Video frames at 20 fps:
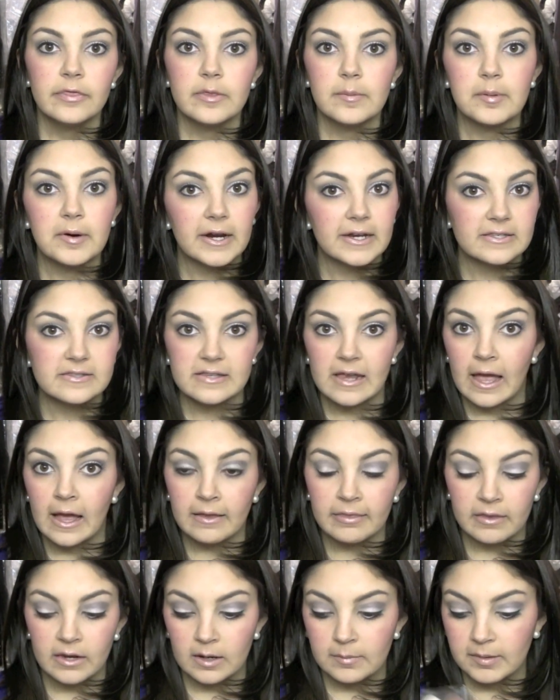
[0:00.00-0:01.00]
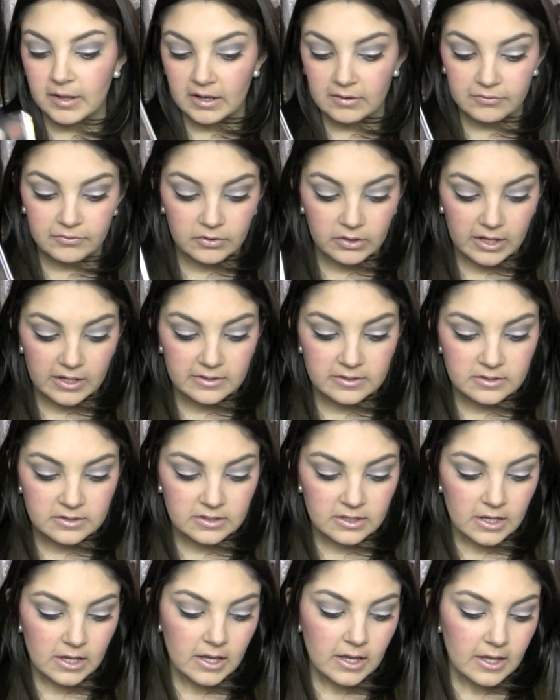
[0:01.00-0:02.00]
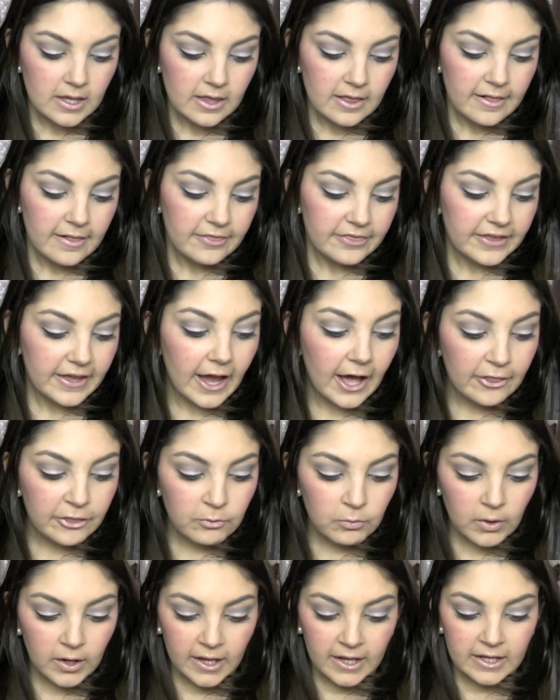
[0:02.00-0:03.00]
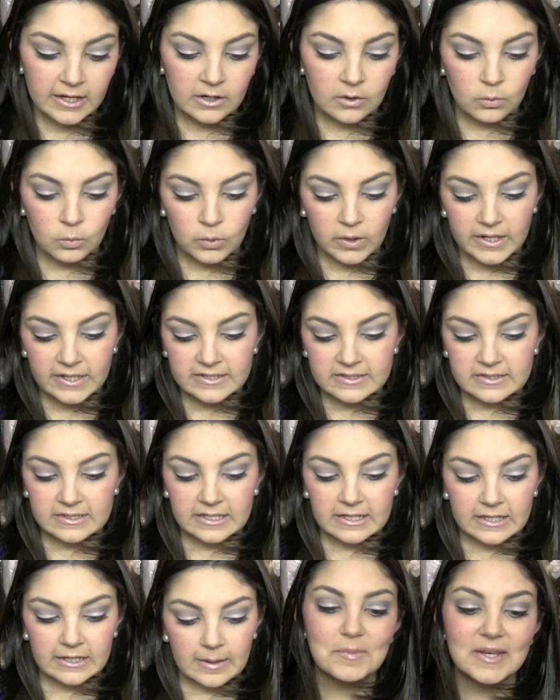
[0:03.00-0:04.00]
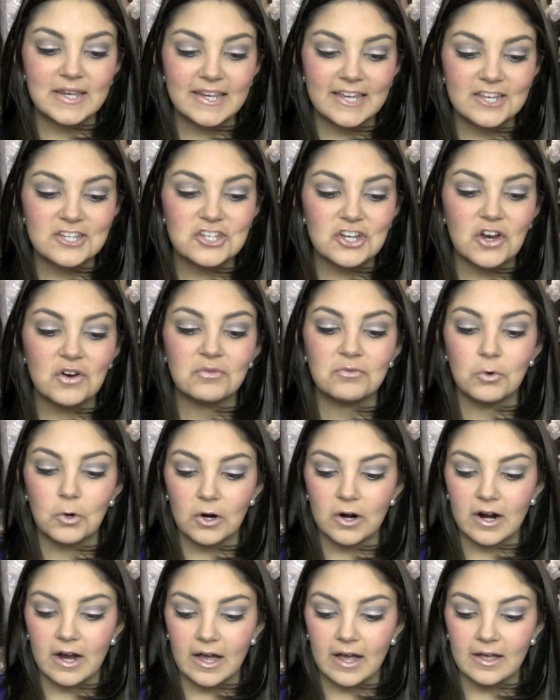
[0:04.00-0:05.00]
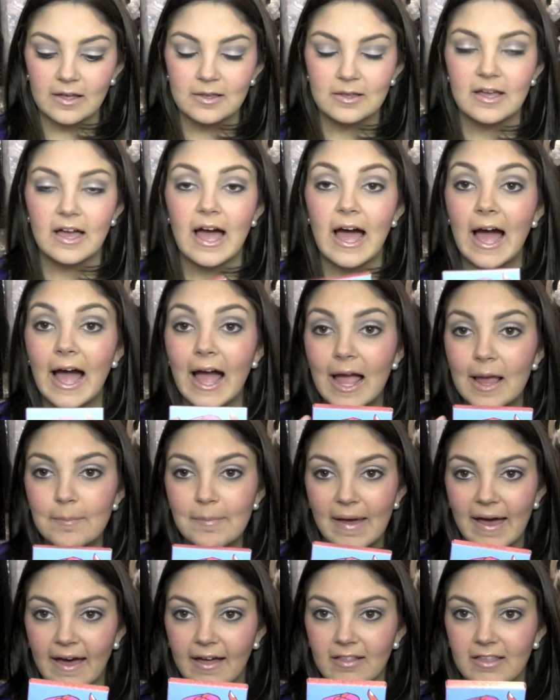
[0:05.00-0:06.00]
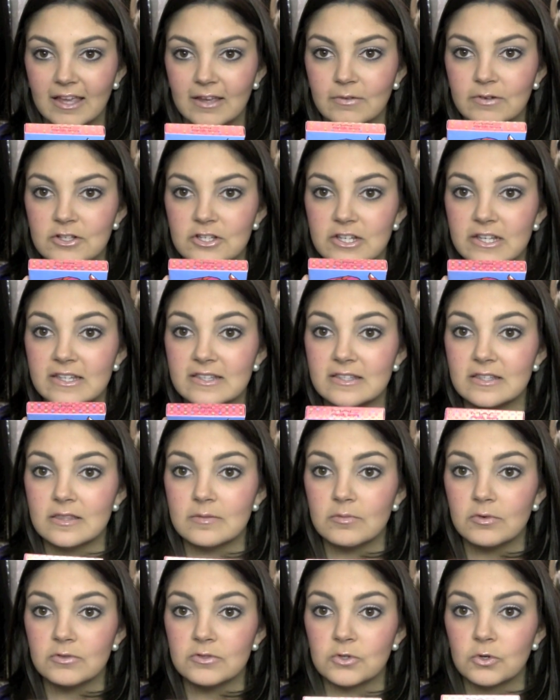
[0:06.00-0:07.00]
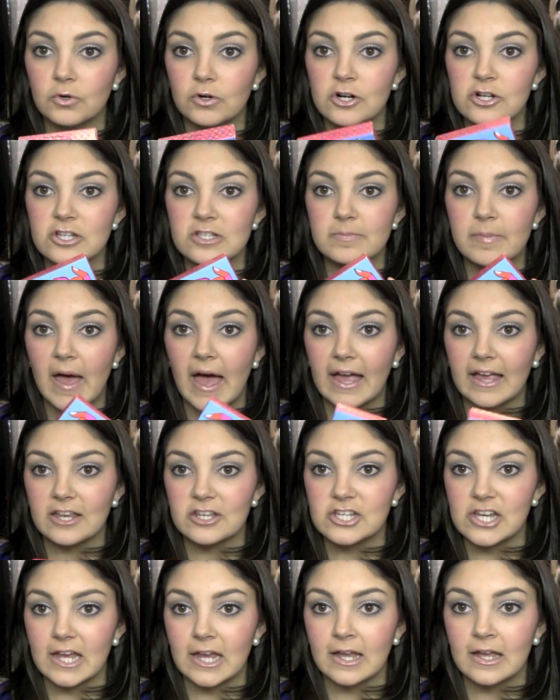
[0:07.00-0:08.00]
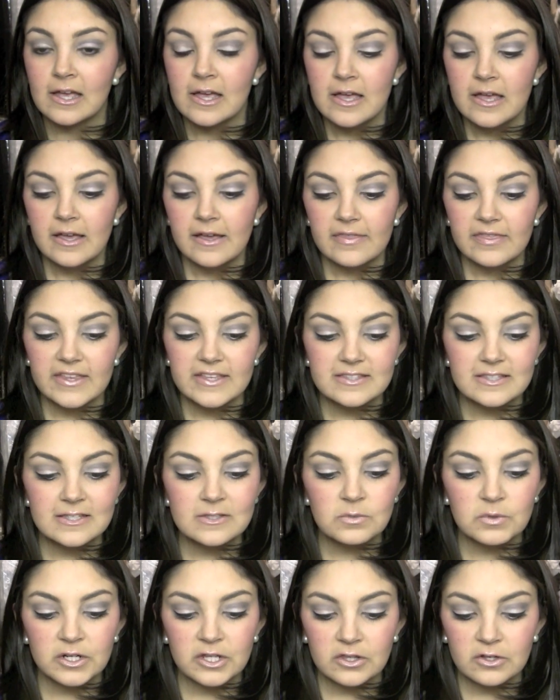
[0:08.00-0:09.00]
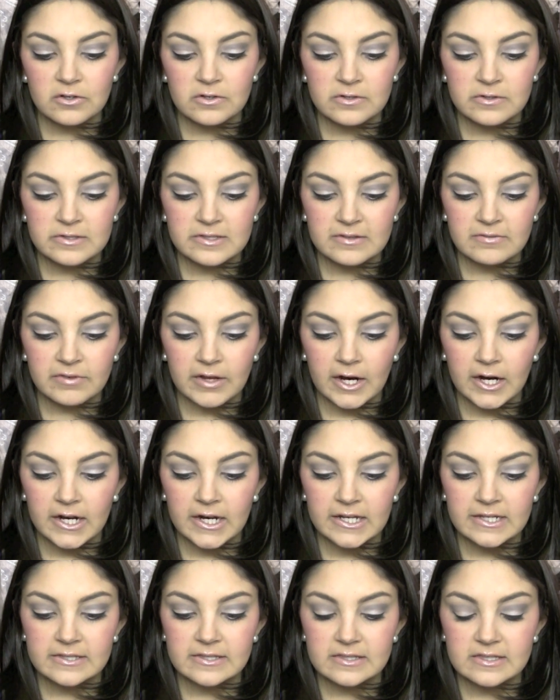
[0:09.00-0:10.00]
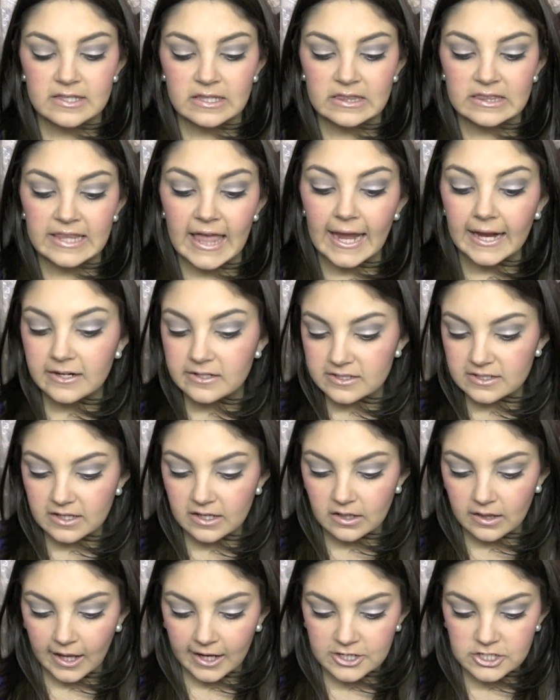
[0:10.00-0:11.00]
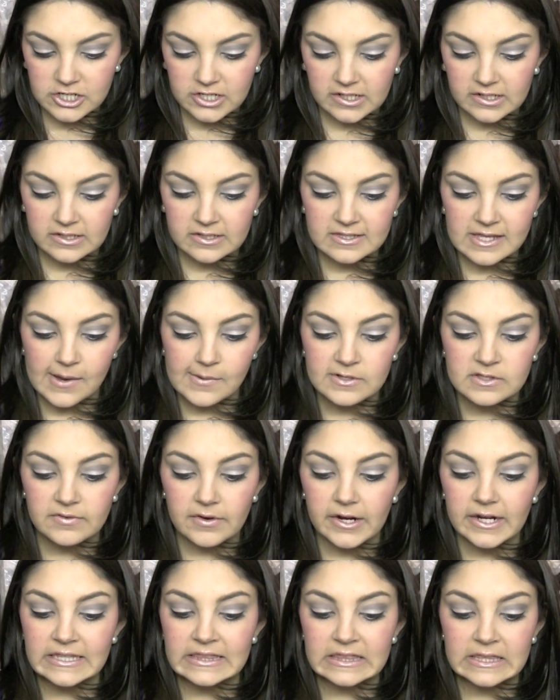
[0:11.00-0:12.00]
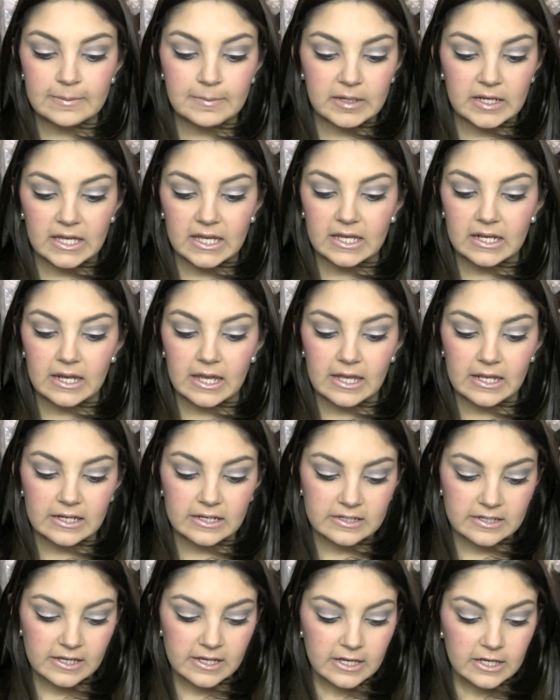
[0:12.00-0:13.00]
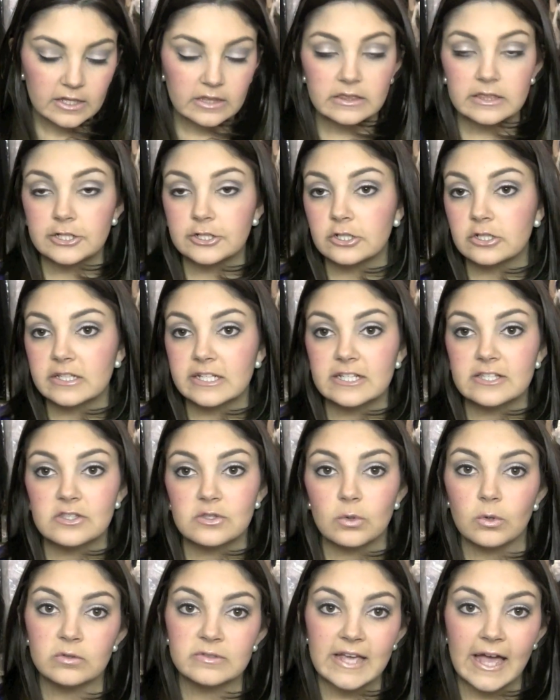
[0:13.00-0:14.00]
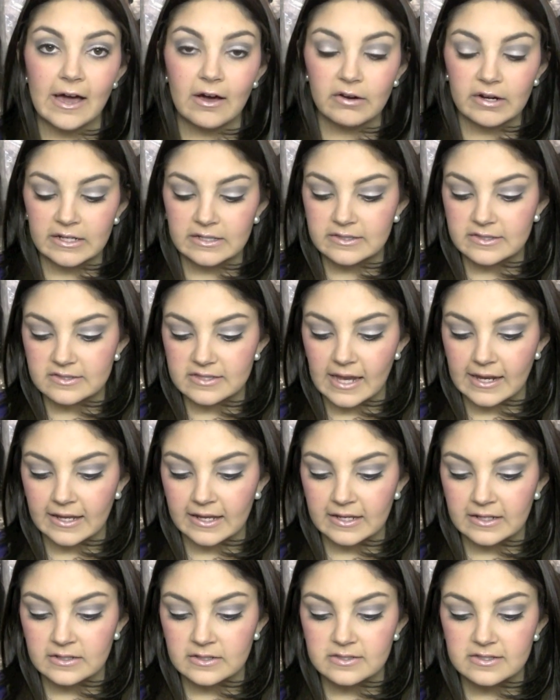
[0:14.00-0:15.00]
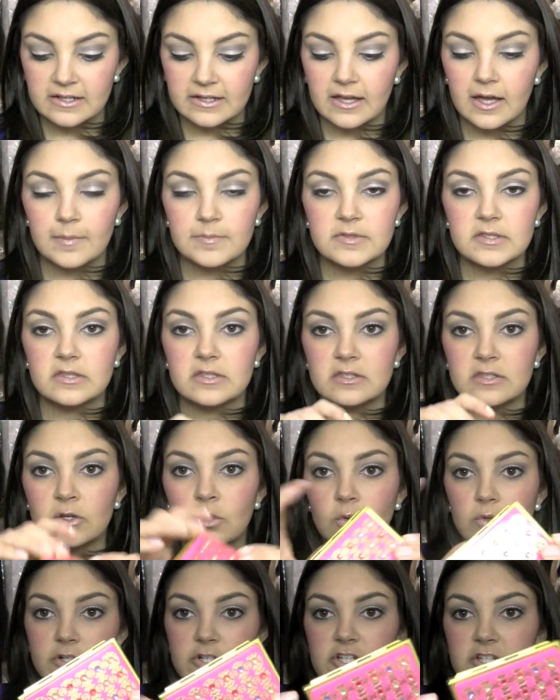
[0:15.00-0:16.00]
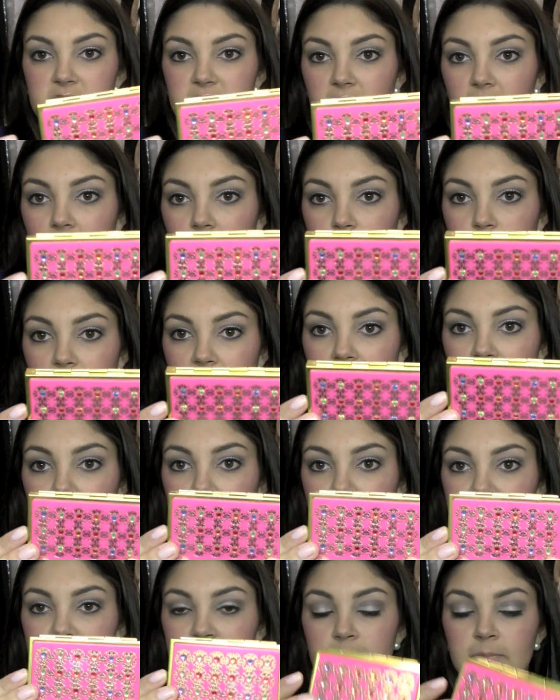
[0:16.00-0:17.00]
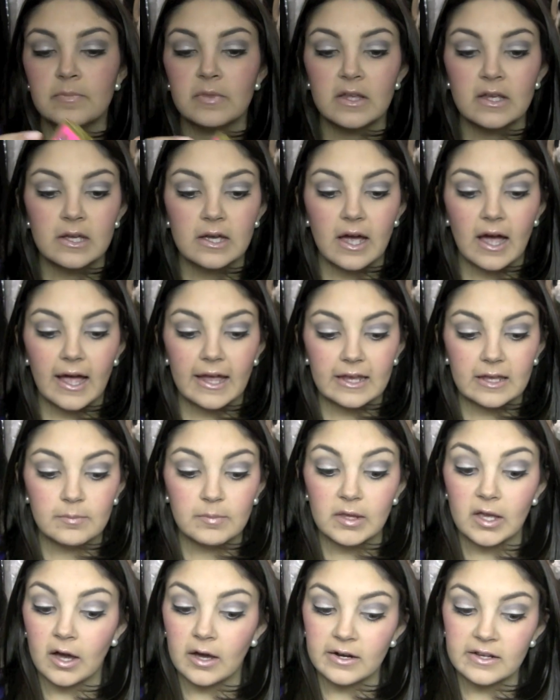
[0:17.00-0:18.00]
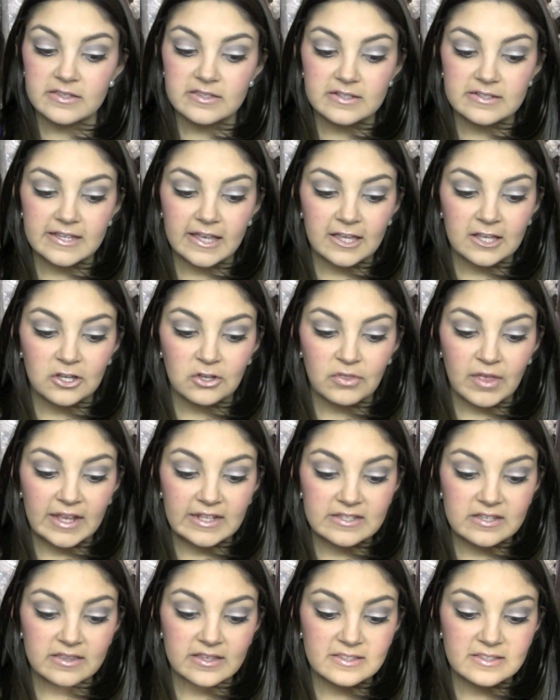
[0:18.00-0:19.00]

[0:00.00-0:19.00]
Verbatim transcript: the price tag that I paid for this. The other one was the Manish Arora Eye Palette, which is in the most gorgeous packaging. This is one of those very select collections that was very limited and literally sold out in seconds. It comes in this gorgeous compact. I can be honest and tell you that to